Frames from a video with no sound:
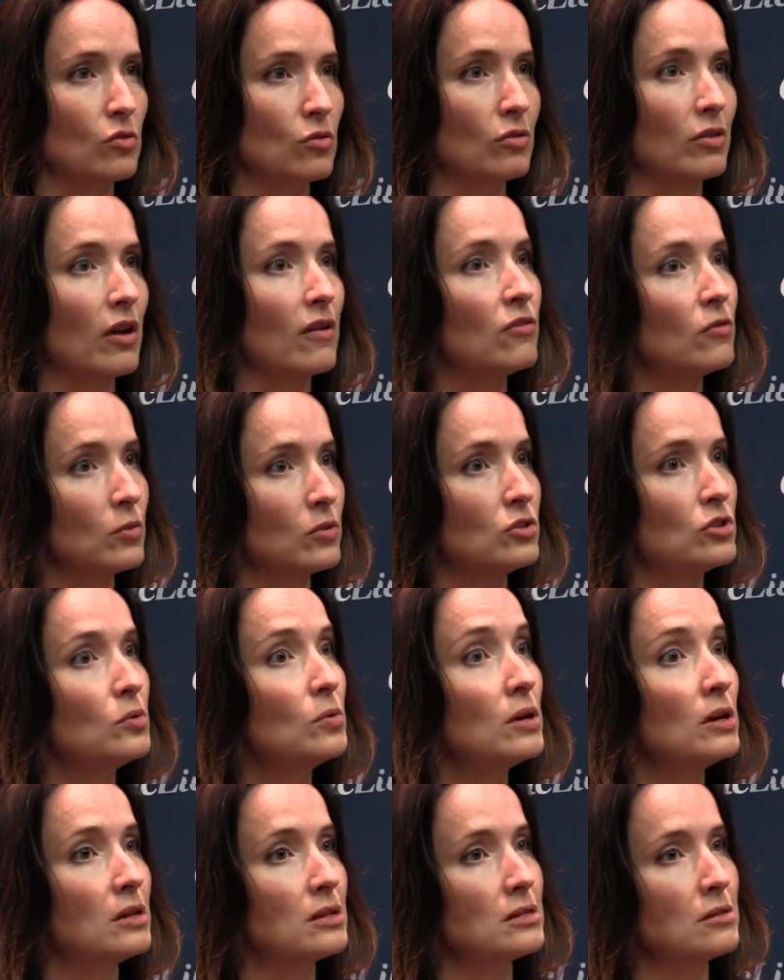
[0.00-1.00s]
are left with
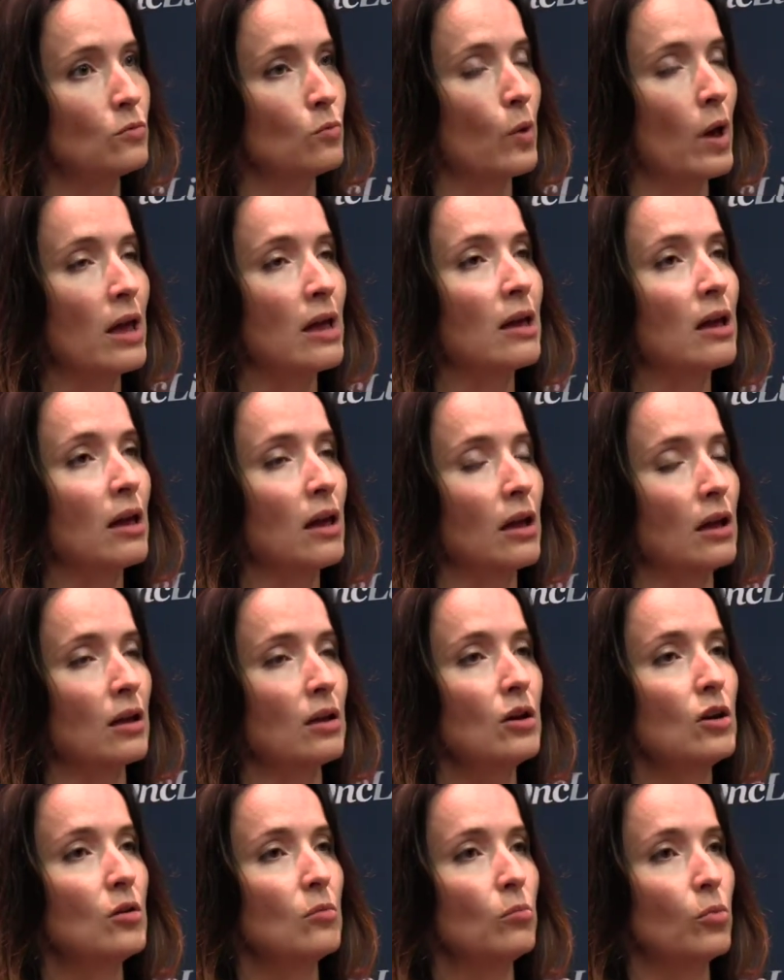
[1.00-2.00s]
doing is weighing